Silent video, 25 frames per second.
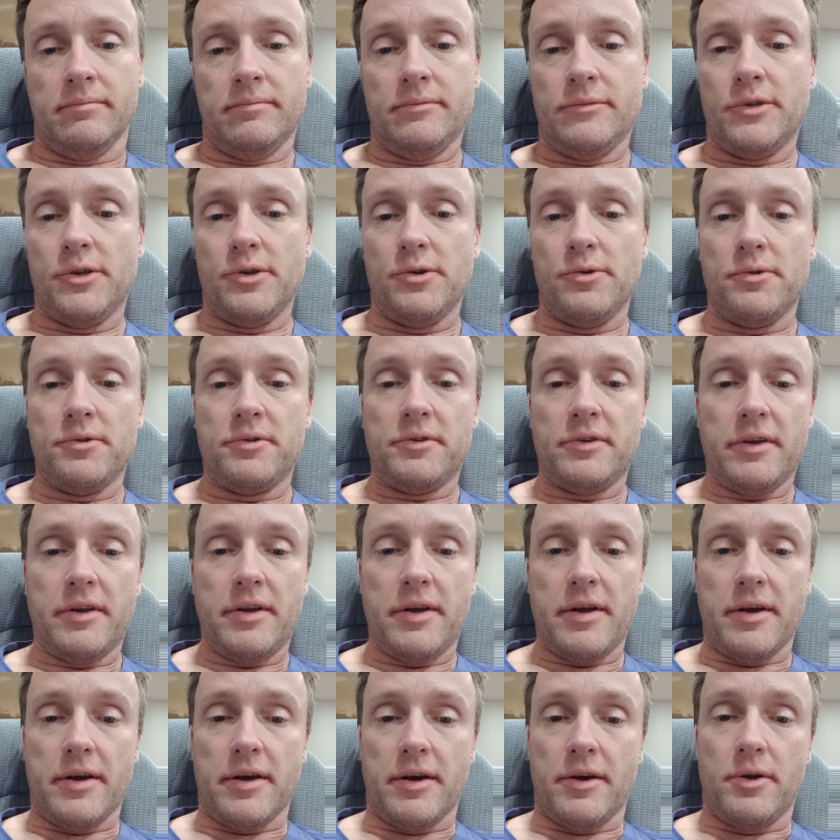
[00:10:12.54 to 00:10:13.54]
Choose
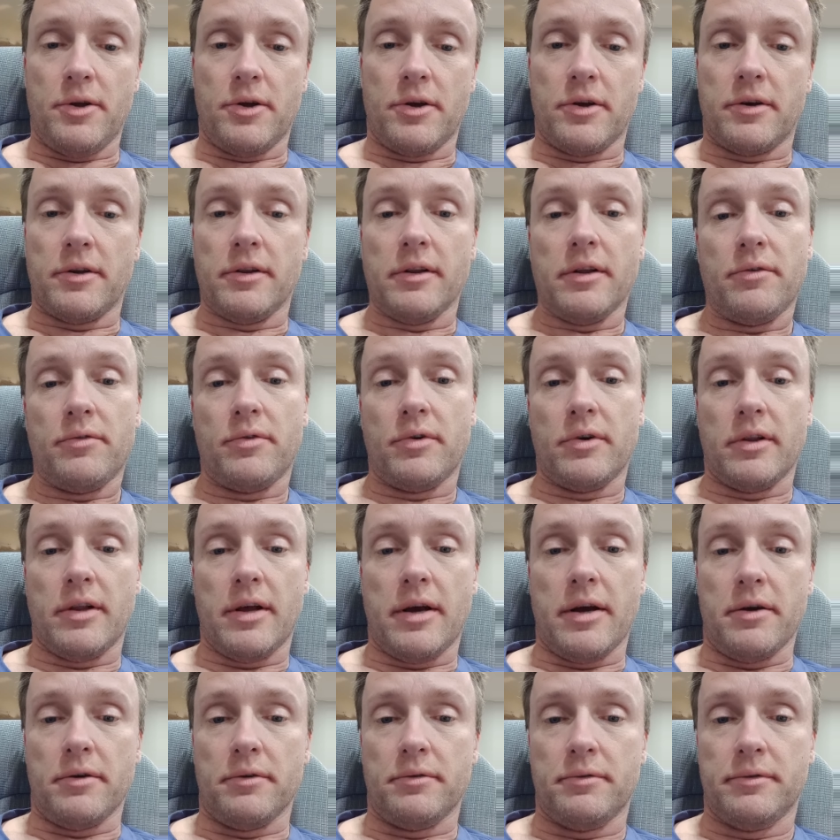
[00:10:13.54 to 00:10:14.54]
today how you're going to live your
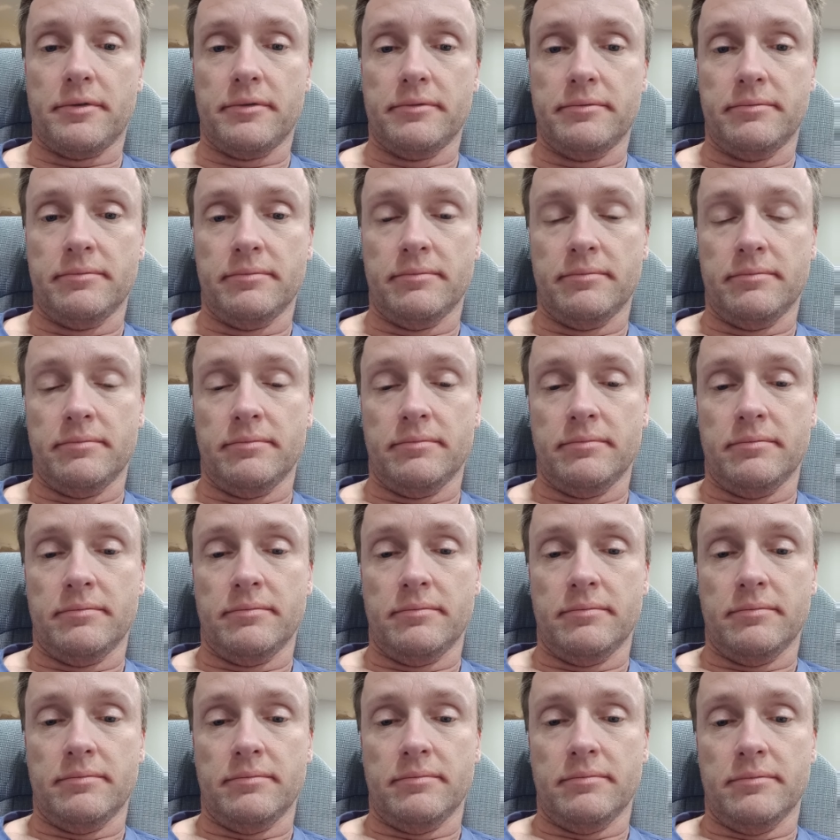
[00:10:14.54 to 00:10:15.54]
life.
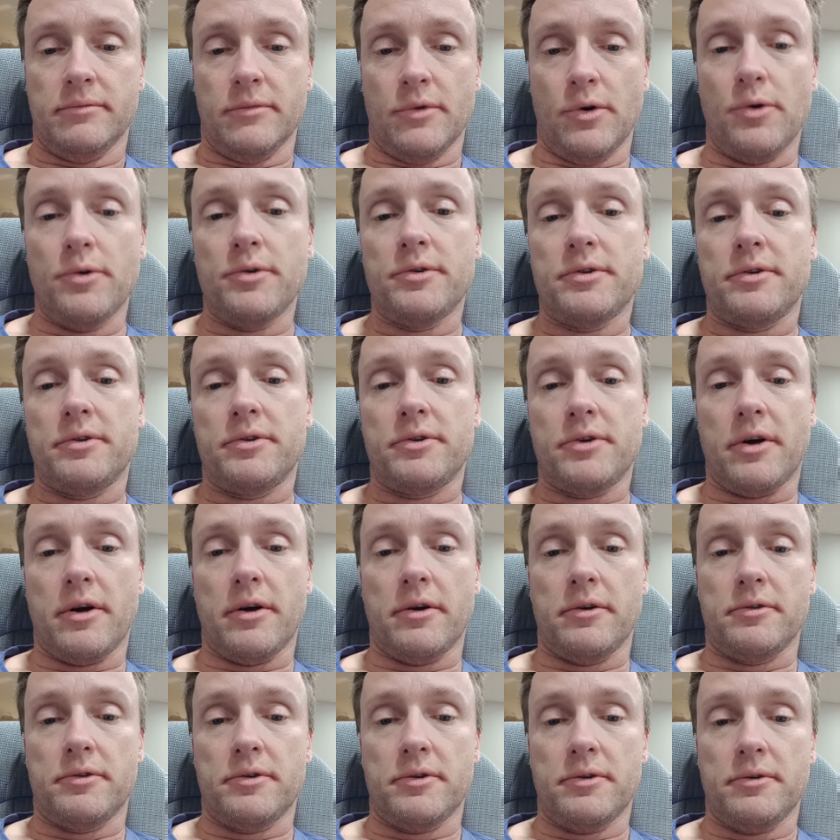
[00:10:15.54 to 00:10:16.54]
Who's in
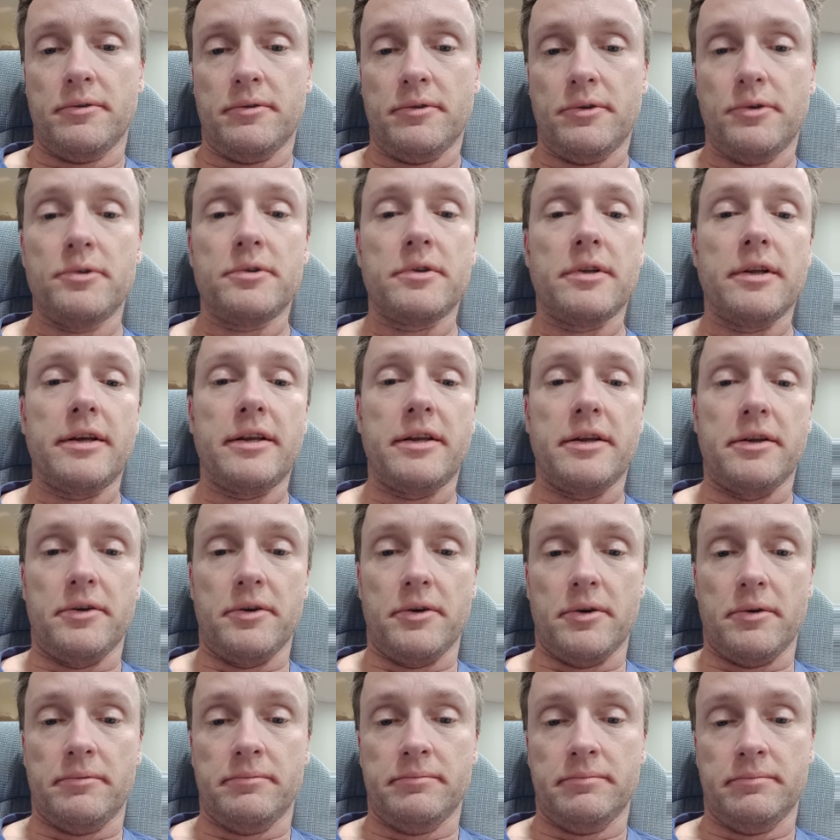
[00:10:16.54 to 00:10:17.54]
charge? Who's leading
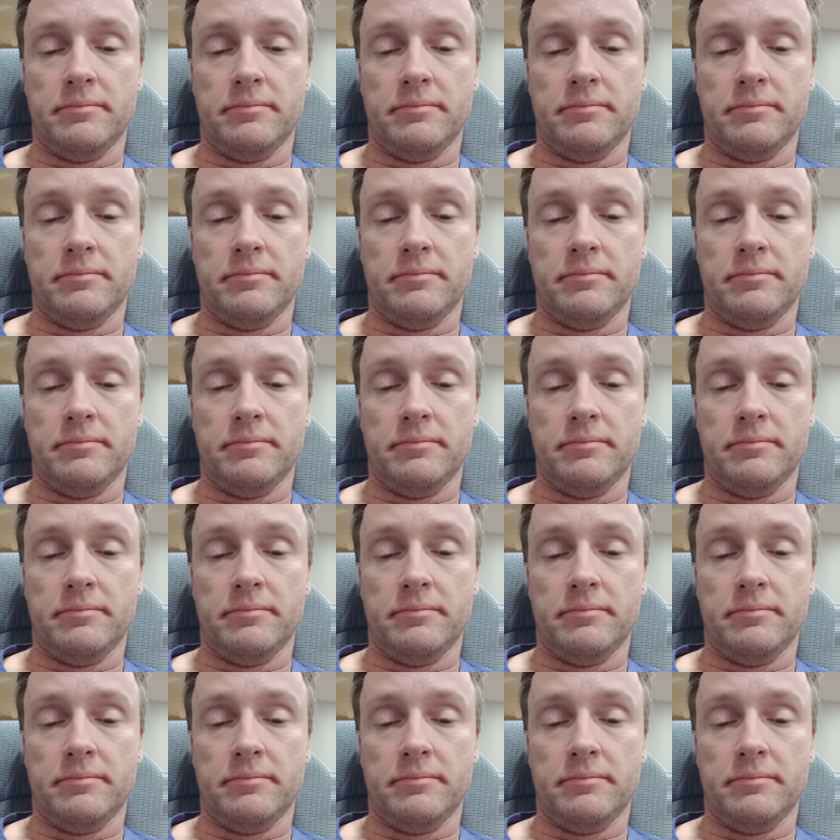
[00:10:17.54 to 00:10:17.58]
you?